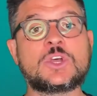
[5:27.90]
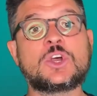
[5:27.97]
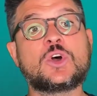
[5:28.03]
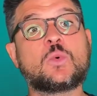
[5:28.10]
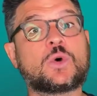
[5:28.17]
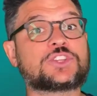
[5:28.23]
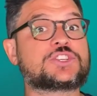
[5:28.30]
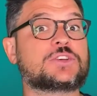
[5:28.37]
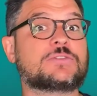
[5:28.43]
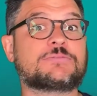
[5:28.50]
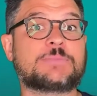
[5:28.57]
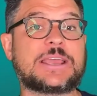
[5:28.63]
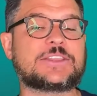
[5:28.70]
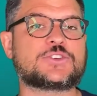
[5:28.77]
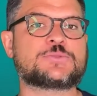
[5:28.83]
Once you've
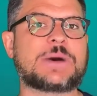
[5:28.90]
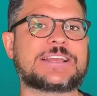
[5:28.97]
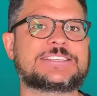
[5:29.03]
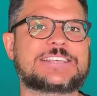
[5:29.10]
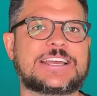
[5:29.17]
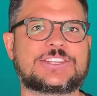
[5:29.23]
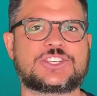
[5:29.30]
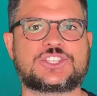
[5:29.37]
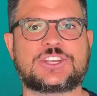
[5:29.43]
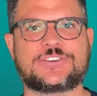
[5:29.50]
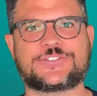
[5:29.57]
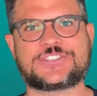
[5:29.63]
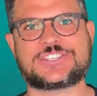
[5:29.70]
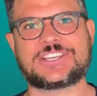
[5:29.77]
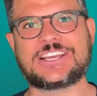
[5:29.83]
made those mindset
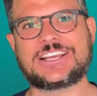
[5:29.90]
shifts,